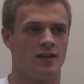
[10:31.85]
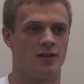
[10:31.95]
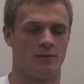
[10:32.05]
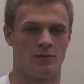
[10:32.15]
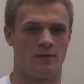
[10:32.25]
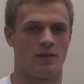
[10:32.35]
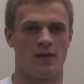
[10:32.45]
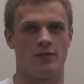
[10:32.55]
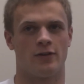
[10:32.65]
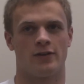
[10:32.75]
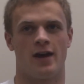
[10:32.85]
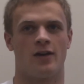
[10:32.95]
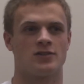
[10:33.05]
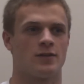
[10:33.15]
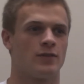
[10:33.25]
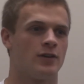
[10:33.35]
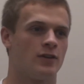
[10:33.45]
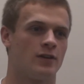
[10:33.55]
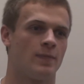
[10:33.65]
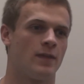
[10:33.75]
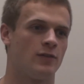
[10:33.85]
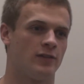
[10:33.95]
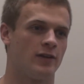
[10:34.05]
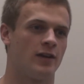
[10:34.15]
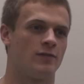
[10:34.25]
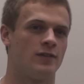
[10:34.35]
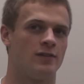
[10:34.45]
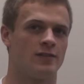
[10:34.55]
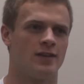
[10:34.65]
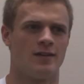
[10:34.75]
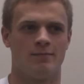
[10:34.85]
I mean, $1,100 every year through segregated fees